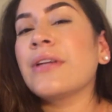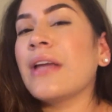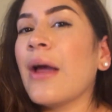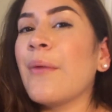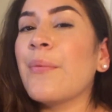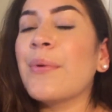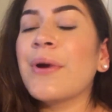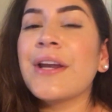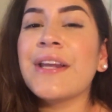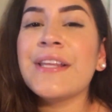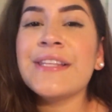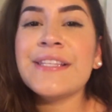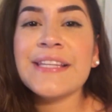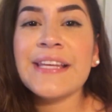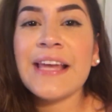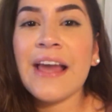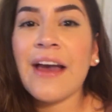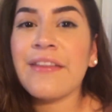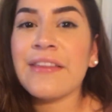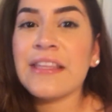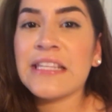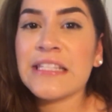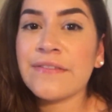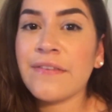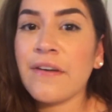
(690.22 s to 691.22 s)
Yeah, we're gonna see
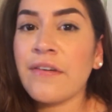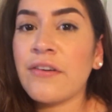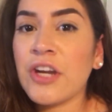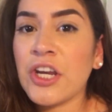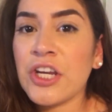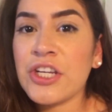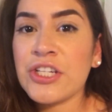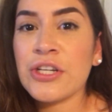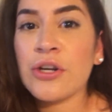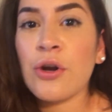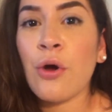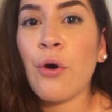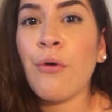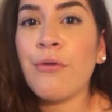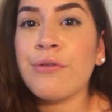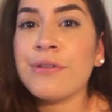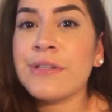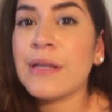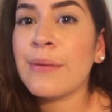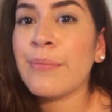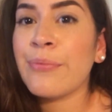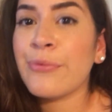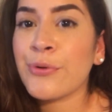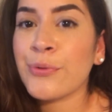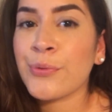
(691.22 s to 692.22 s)
how this foundation holds
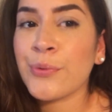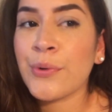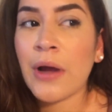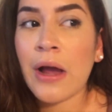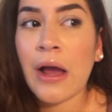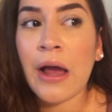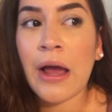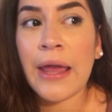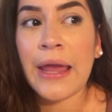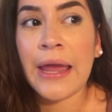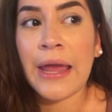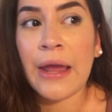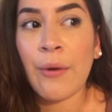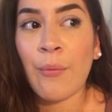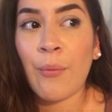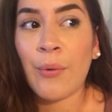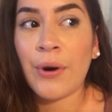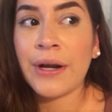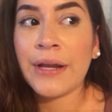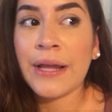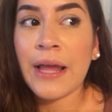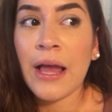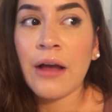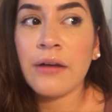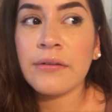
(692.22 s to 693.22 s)
up through a
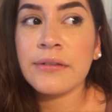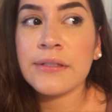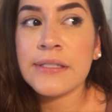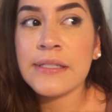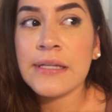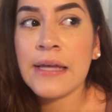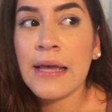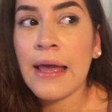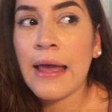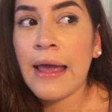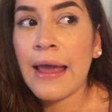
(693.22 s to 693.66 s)
workout.